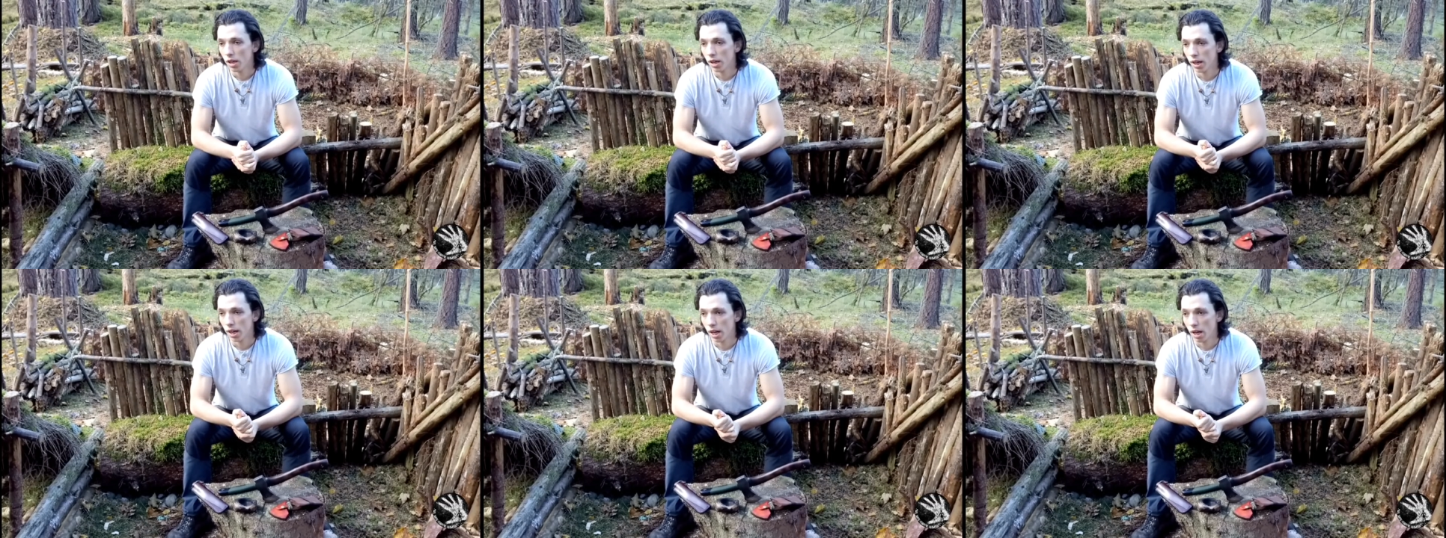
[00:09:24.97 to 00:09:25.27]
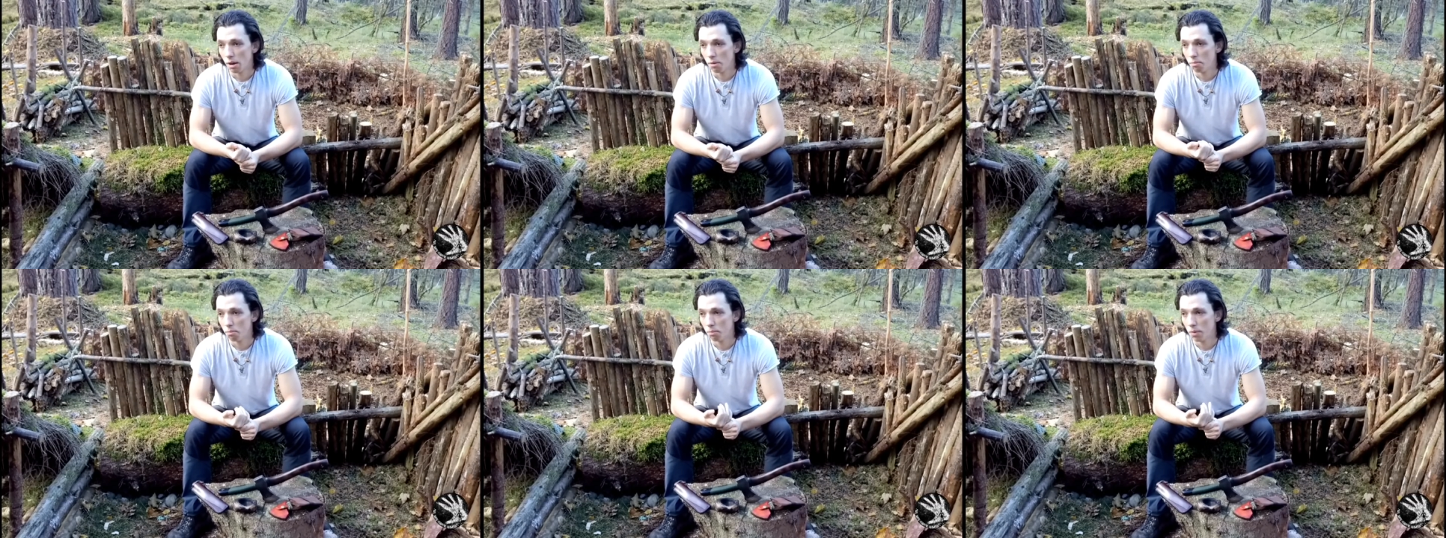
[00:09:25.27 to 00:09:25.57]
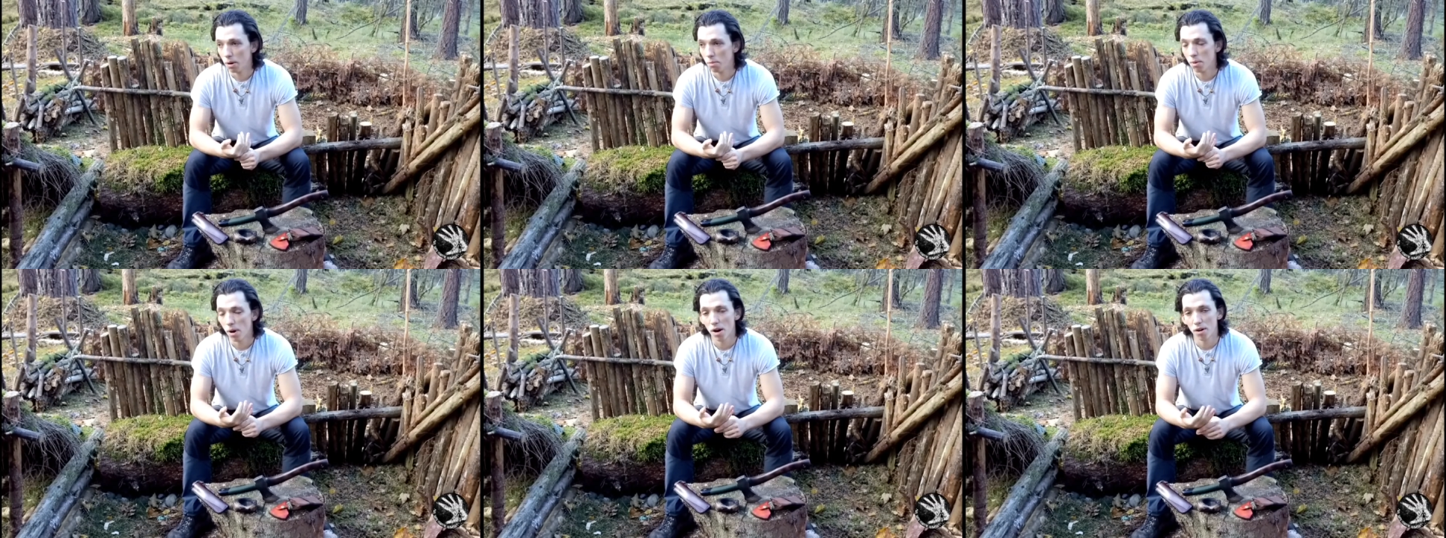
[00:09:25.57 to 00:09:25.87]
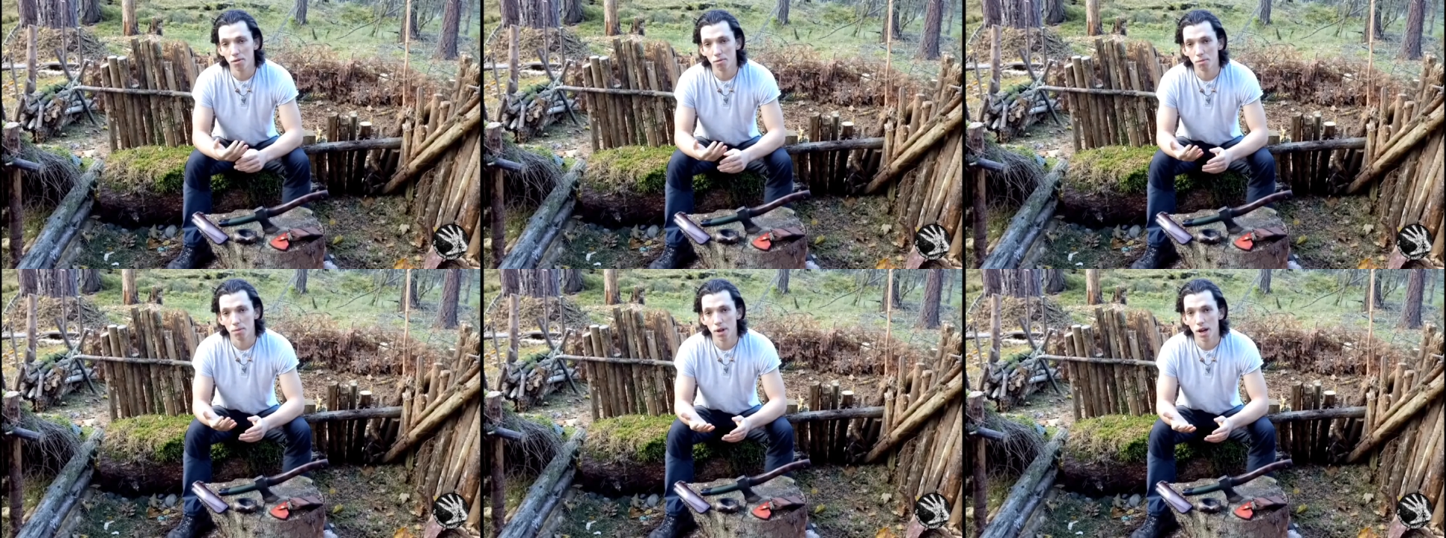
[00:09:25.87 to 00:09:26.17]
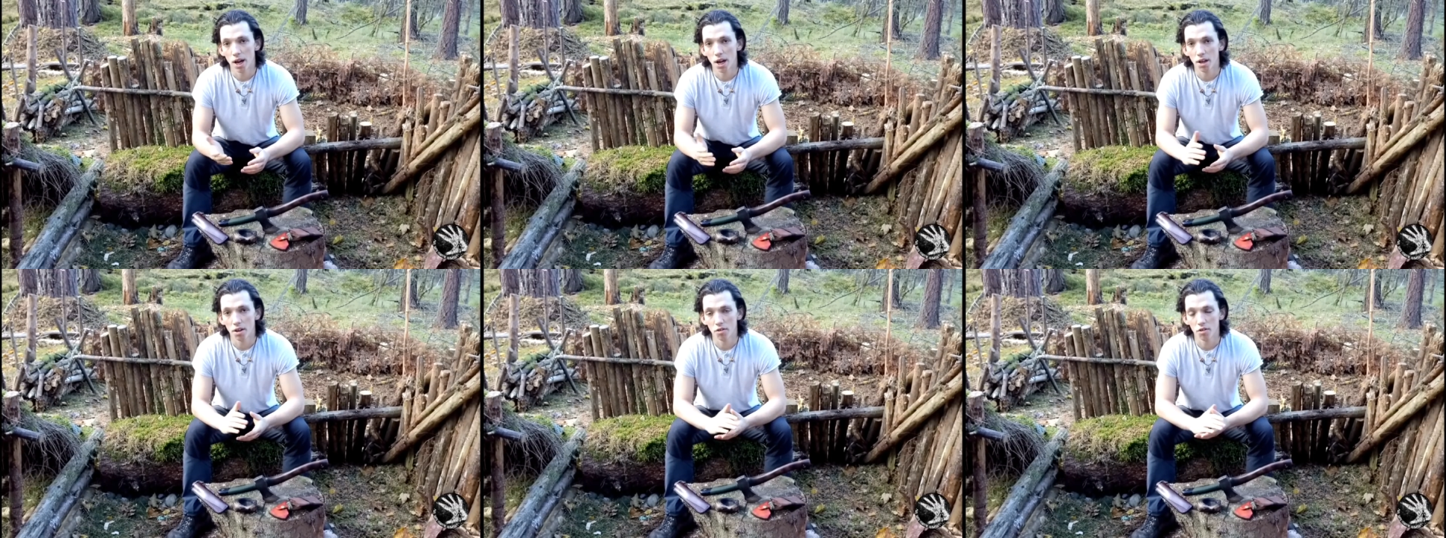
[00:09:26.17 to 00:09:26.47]
But apart from
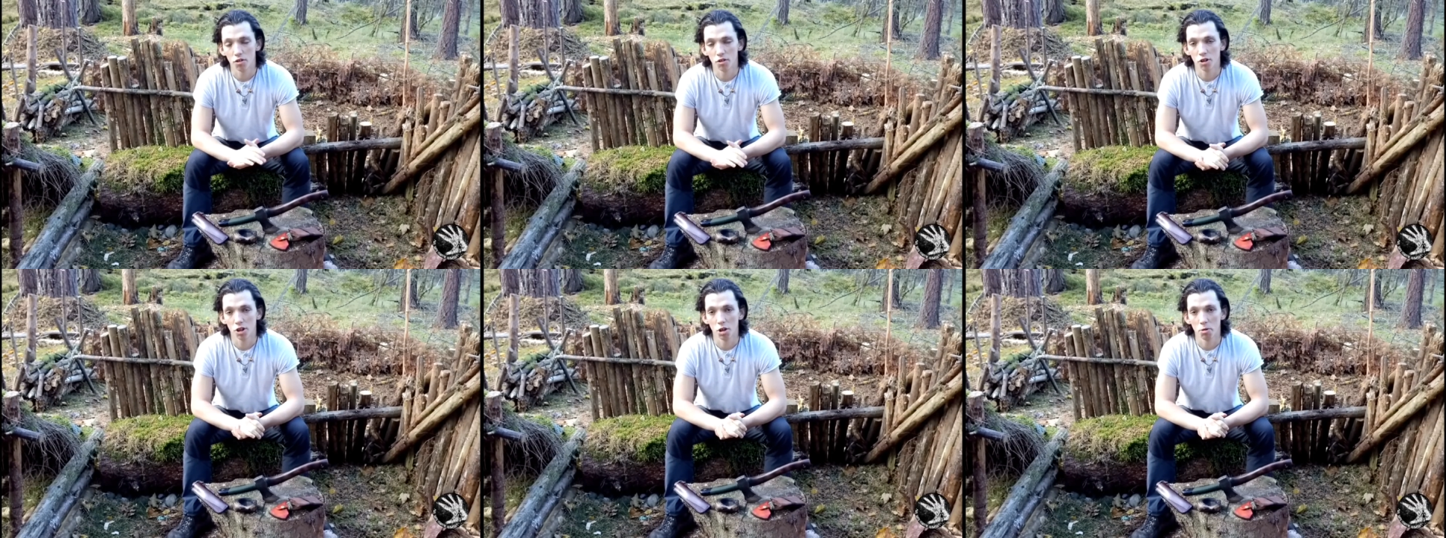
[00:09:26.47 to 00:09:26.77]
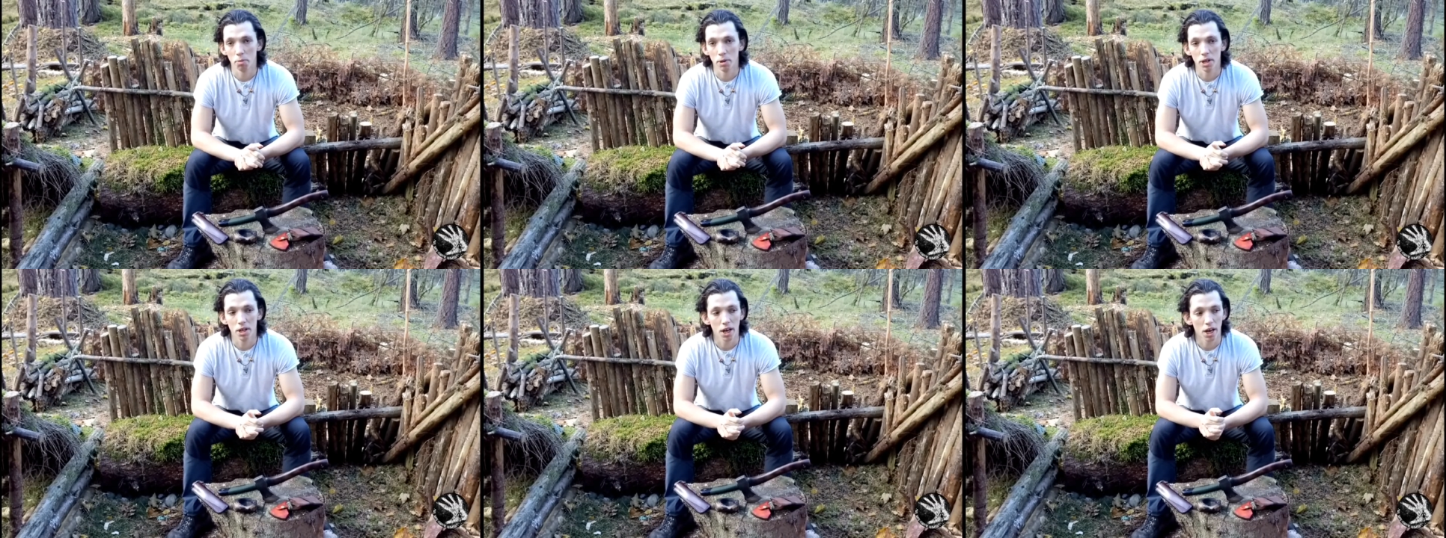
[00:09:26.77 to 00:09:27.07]
that, it's just going to be